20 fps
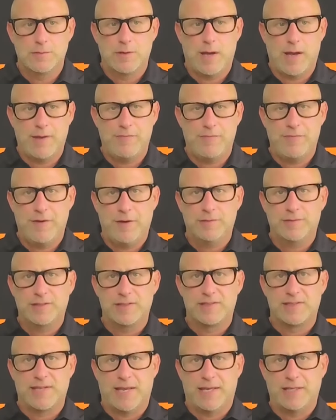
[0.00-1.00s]
a
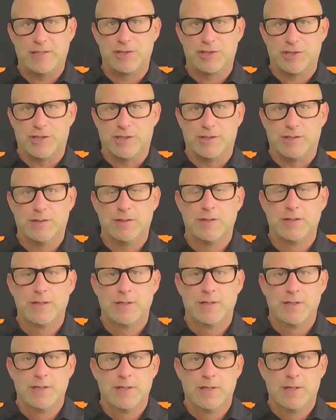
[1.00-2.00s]
tension
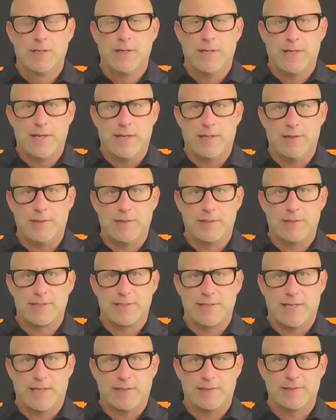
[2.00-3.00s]
in the
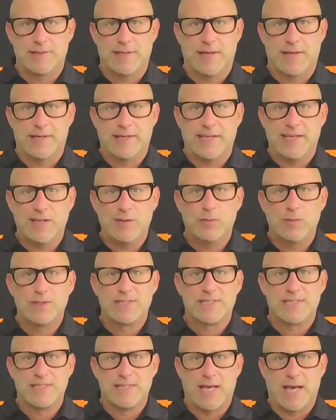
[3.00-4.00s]
sense that it
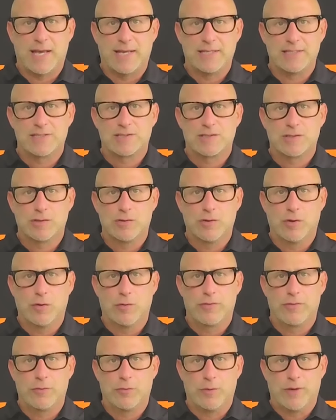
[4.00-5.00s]
was nice to go
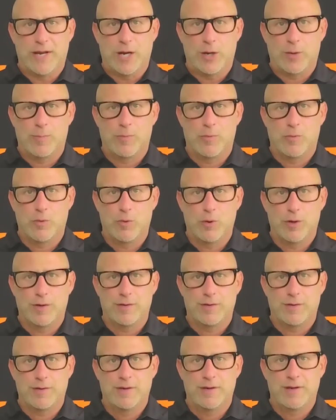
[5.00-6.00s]
through an
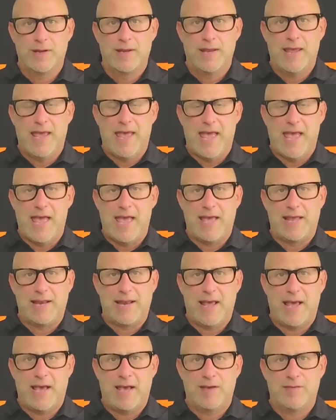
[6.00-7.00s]
airport and
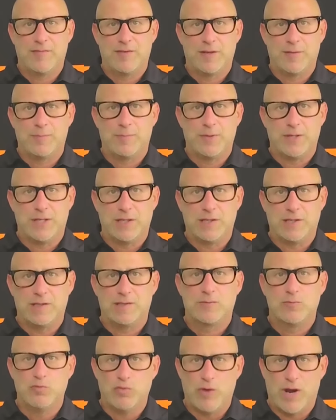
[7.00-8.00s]
have it be
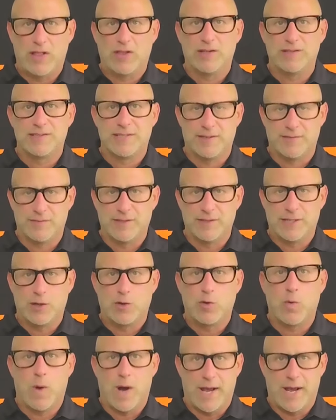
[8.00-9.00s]
relatively
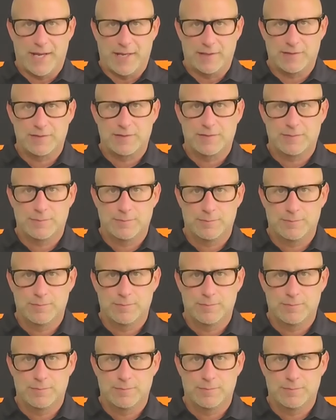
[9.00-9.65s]
quiet,